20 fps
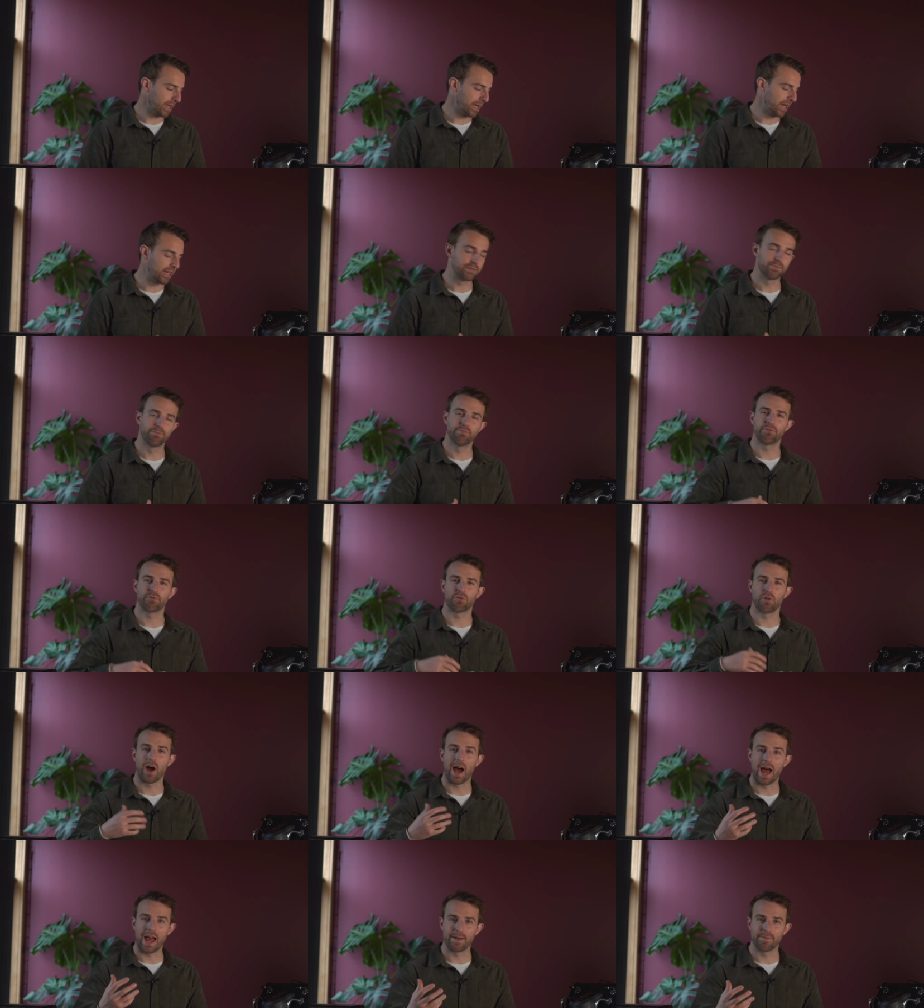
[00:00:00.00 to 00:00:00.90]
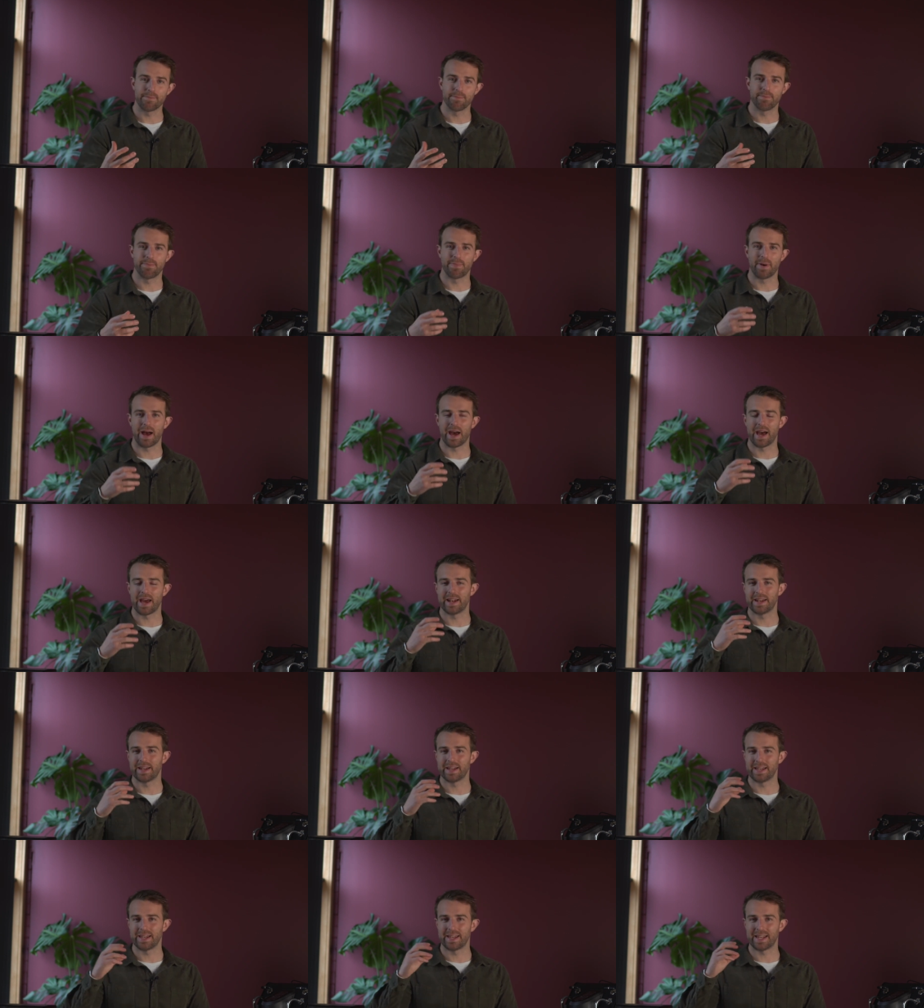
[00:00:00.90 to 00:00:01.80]
It's bright,
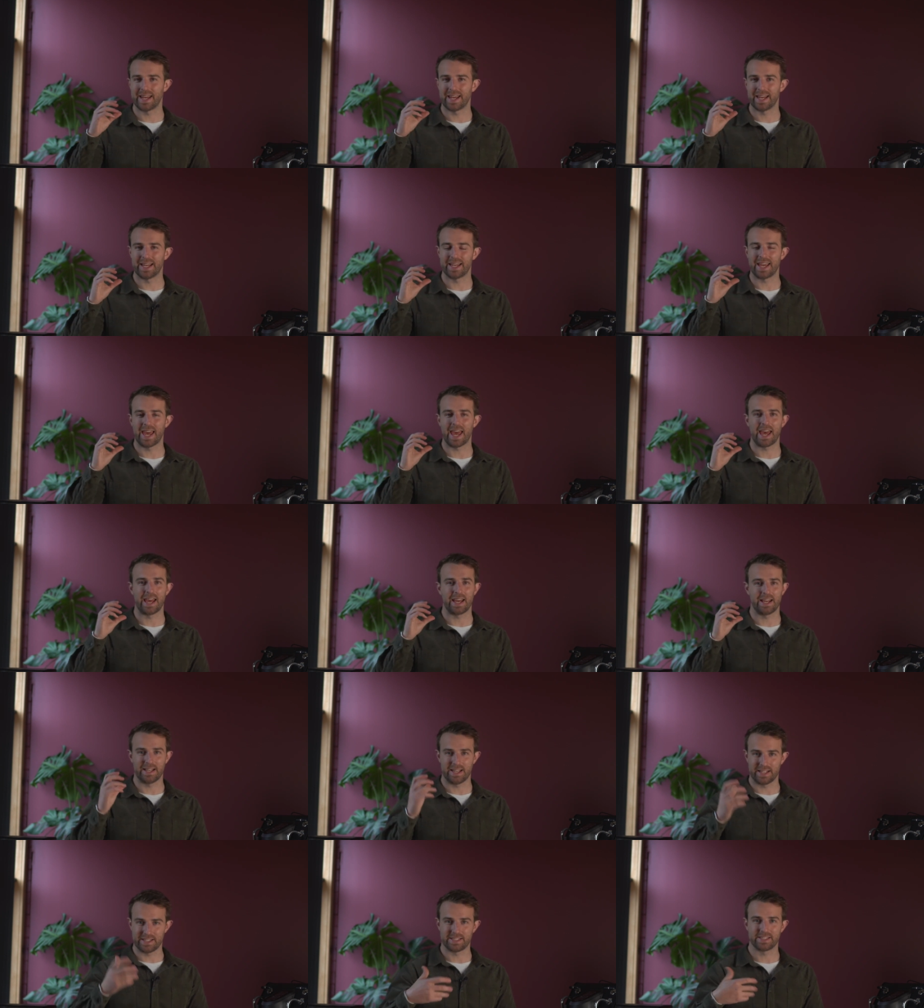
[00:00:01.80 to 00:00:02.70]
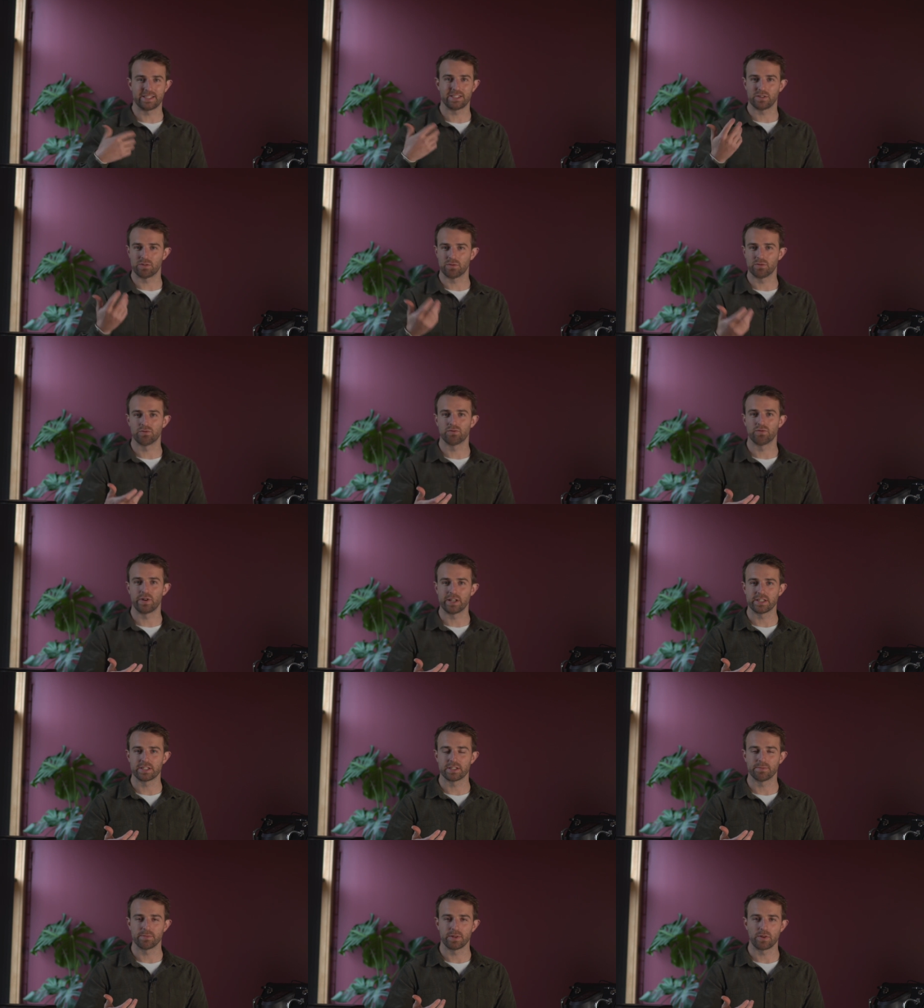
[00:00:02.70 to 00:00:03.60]
but yeah, it's still
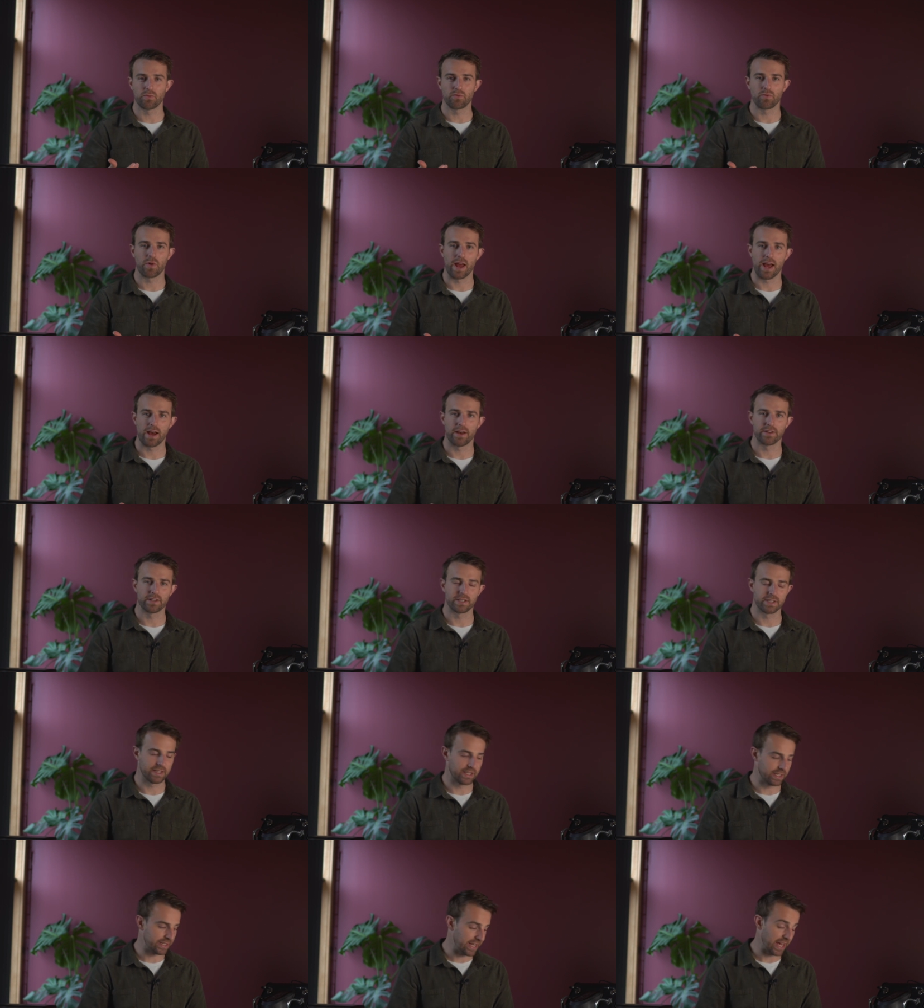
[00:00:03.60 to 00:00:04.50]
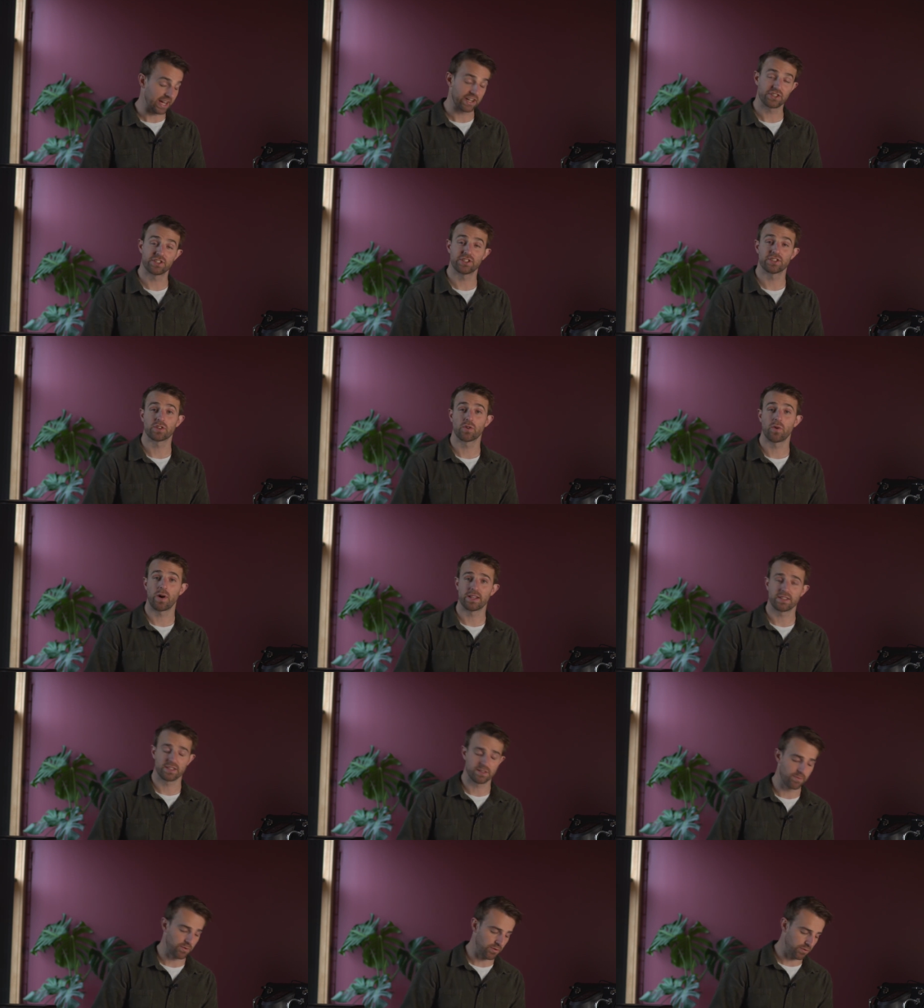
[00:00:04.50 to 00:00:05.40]
reasonably round. The texture is quite
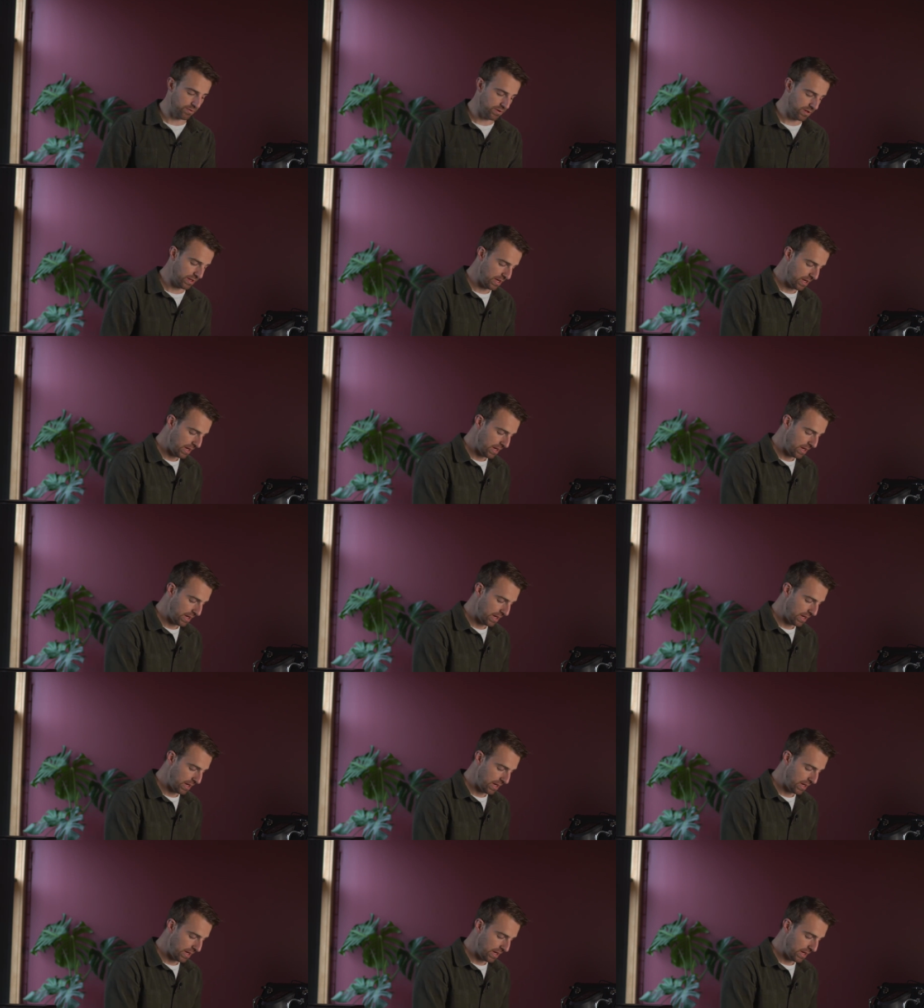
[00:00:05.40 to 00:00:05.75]
smooth.